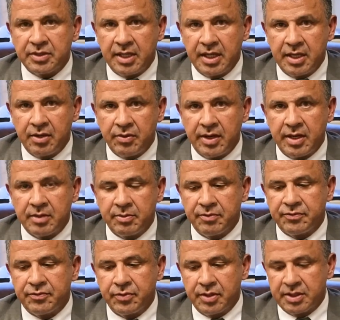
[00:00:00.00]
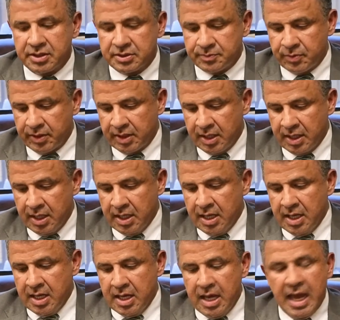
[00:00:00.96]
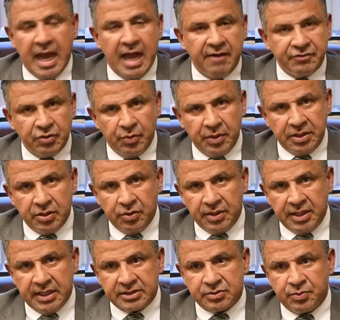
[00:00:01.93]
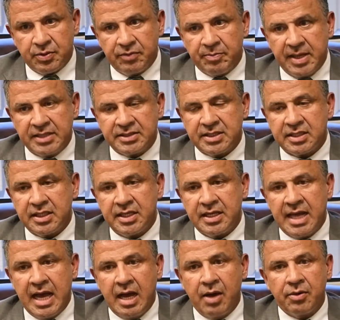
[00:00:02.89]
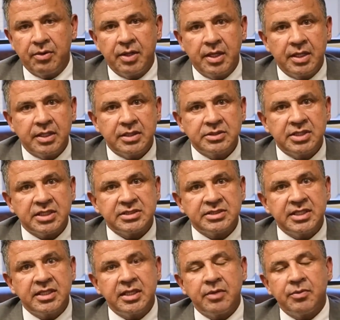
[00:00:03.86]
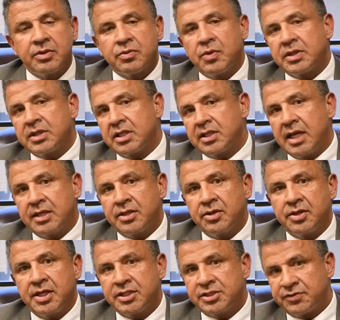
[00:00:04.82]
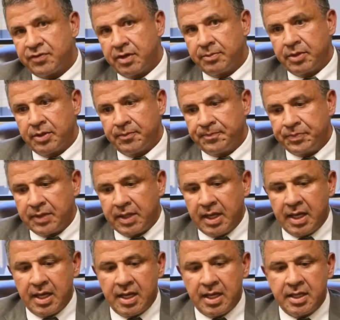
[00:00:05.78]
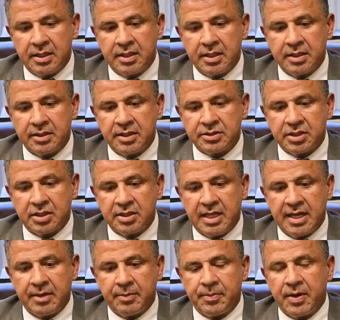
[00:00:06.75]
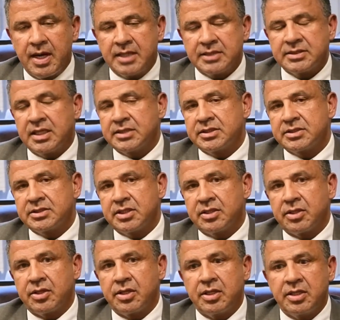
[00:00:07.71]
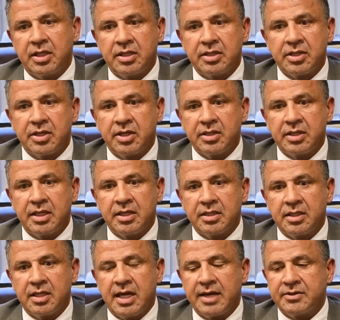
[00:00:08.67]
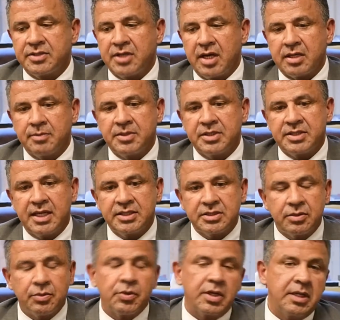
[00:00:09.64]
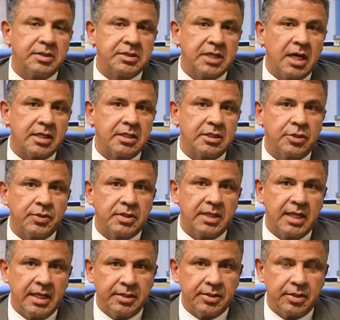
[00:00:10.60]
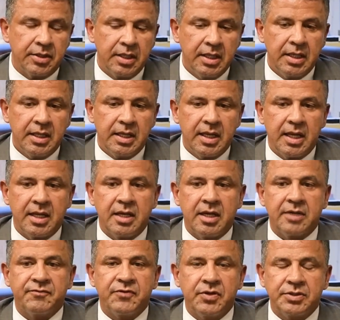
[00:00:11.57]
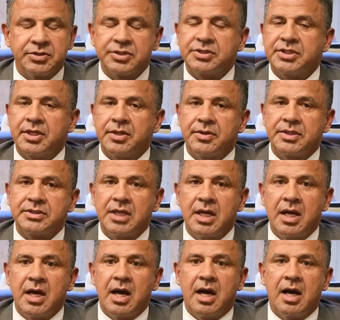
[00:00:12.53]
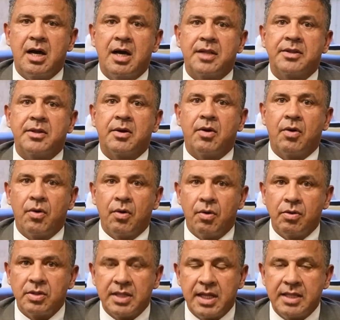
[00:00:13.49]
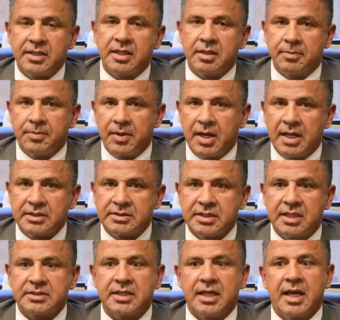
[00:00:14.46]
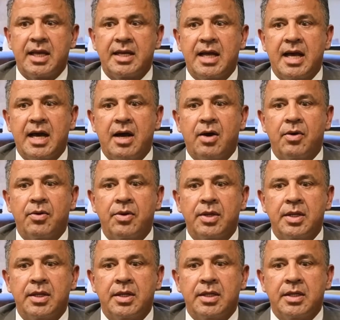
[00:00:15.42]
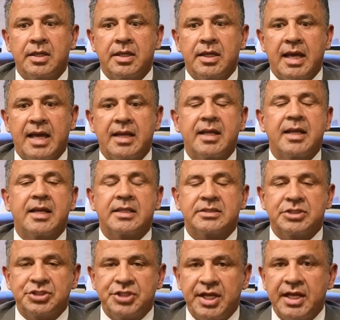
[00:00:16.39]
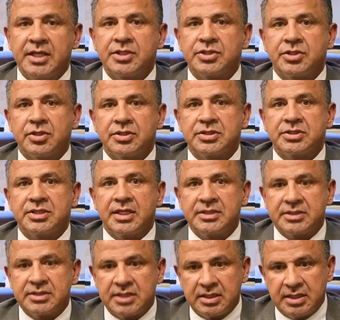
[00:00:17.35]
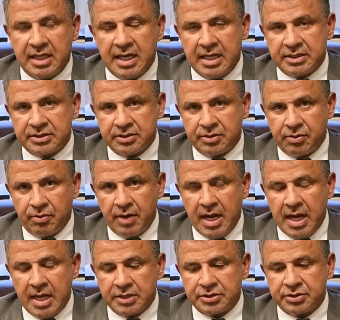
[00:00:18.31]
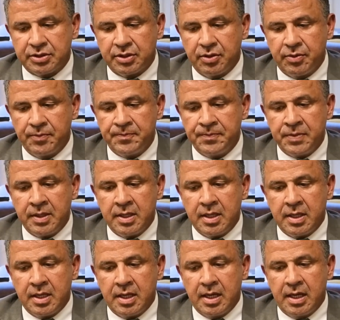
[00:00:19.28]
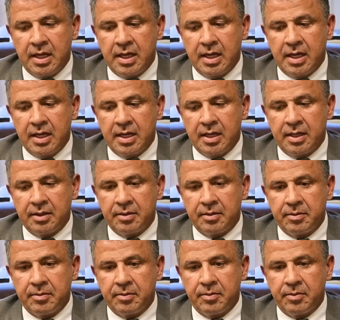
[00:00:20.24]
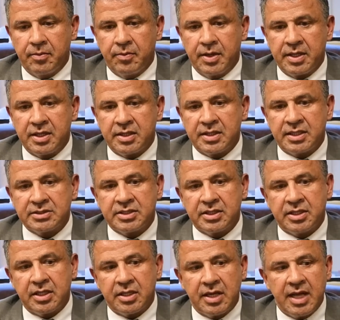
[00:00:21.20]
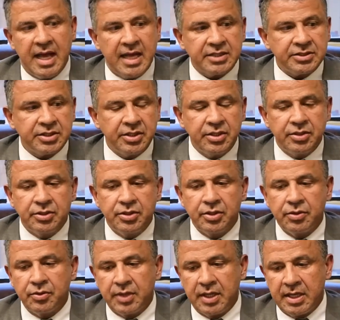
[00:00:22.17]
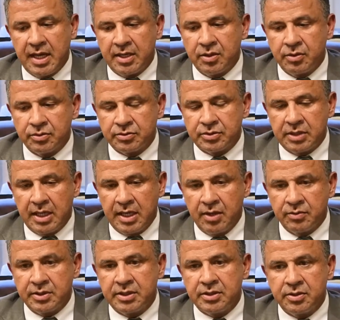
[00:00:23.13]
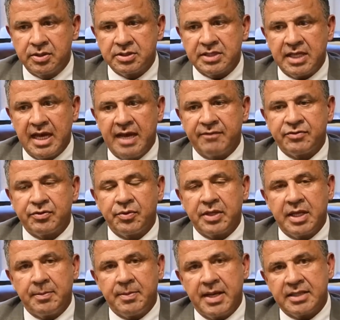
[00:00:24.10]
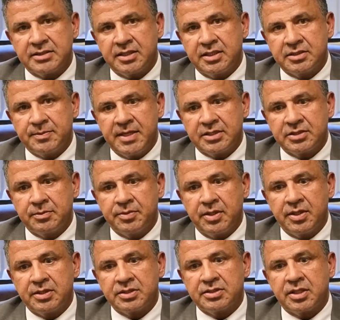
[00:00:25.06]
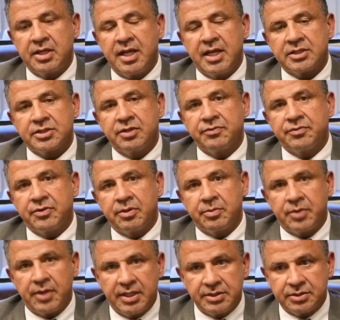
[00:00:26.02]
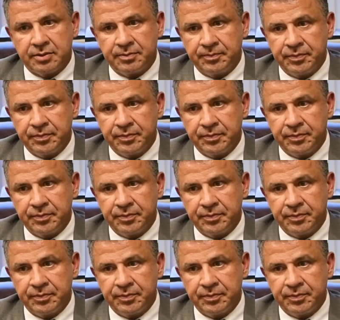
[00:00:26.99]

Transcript: incredible fruit at this point. After we do this, we're basically now just dealing with what the lender needs from you. And there's a lot of processes that they're going to need. They're going to need a lot of documentation. And we're going to be talking to a lender in a future series on the whole lending process and how it has changed since the last crash. So one of the things that they're going to ask you to do, and I only do this after we get past the inspection period, is they're going to ask you for an appraisal,